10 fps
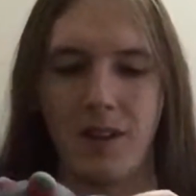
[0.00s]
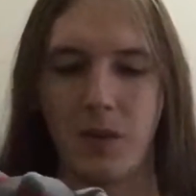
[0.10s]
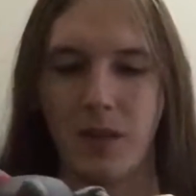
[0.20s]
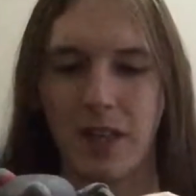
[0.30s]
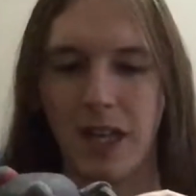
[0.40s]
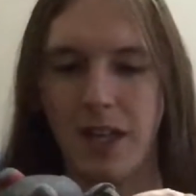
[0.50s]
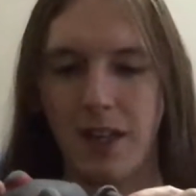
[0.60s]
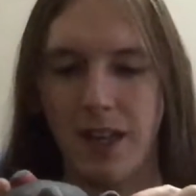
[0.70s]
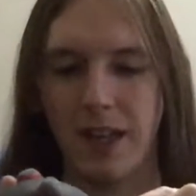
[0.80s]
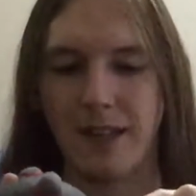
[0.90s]
So it's kind of
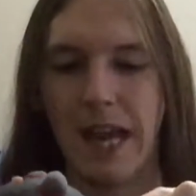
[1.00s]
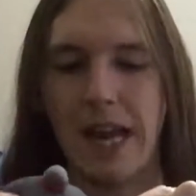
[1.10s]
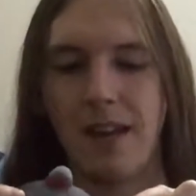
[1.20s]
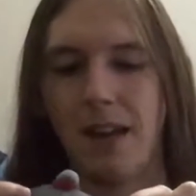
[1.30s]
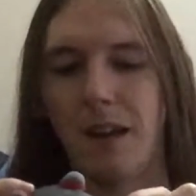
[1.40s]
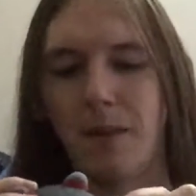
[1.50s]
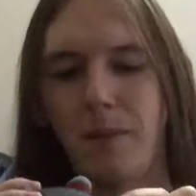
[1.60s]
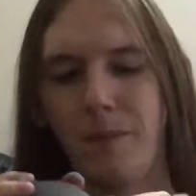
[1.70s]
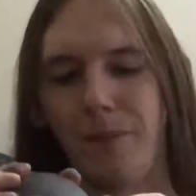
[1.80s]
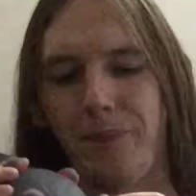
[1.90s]
like a teddy,
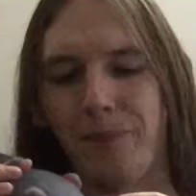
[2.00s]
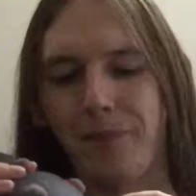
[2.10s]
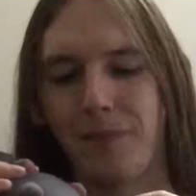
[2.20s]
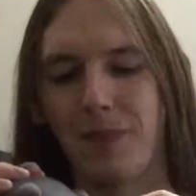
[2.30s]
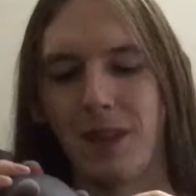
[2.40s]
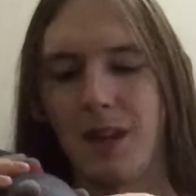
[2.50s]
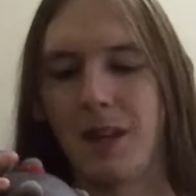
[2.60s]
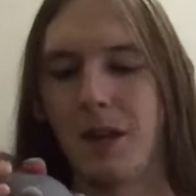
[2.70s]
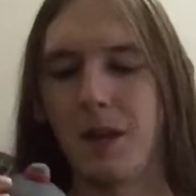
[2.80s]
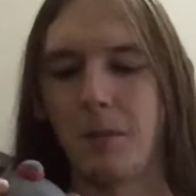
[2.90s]

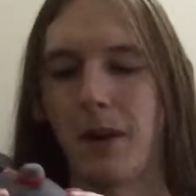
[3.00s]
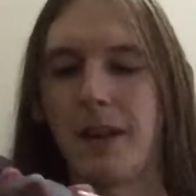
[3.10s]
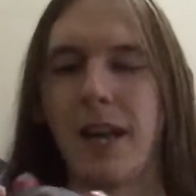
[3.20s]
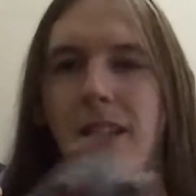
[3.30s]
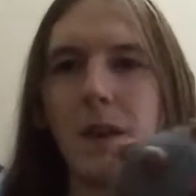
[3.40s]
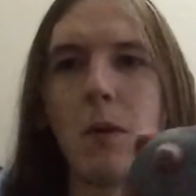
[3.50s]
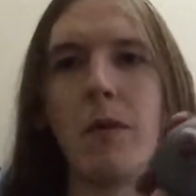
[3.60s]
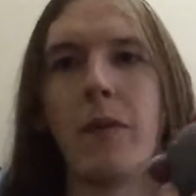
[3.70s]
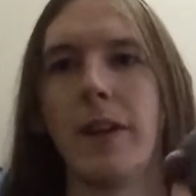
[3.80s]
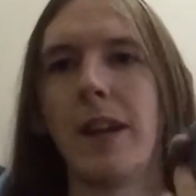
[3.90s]
but a teddy that
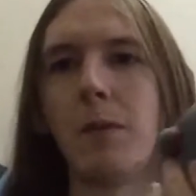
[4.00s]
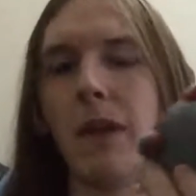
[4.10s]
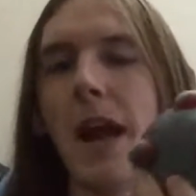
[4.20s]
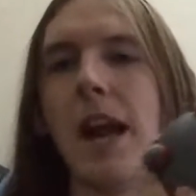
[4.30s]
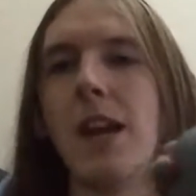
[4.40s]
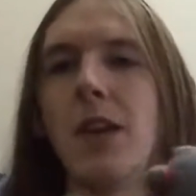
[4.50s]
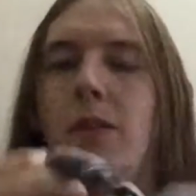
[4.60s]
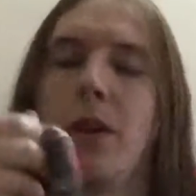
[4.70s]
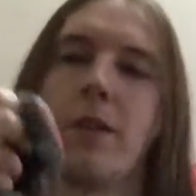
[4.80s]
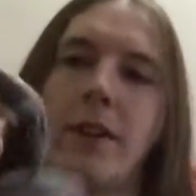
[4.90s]
won't fit in with any
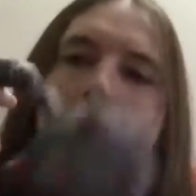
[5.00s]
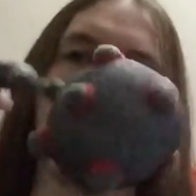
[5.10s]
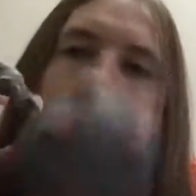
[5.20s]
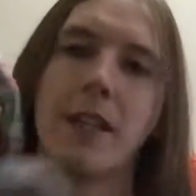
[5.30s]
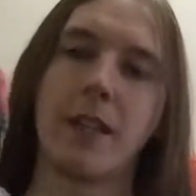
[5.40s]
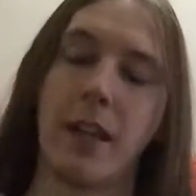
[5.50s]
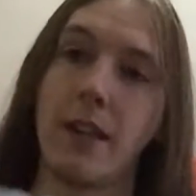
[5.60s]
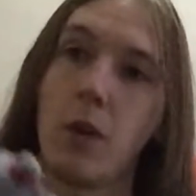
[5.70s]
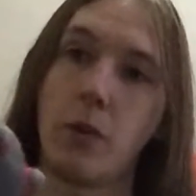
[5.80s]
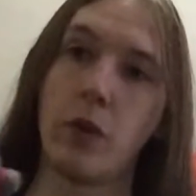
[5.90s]
of your other teddies, because I
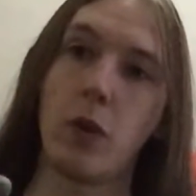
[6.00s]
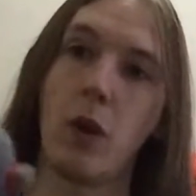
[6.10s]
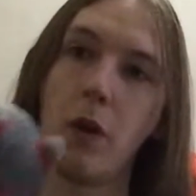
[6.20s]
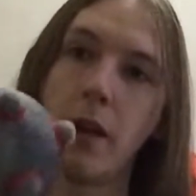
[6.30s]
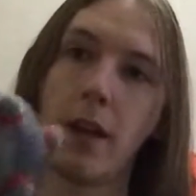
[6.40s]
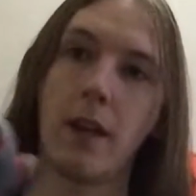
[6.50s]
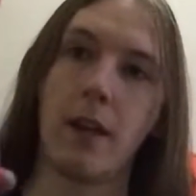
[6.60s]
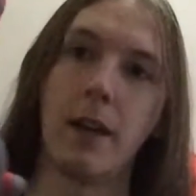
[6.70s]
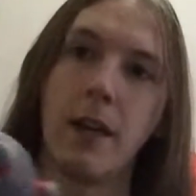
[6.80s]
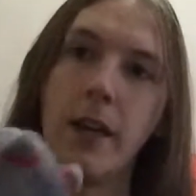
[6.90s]
doubt you got like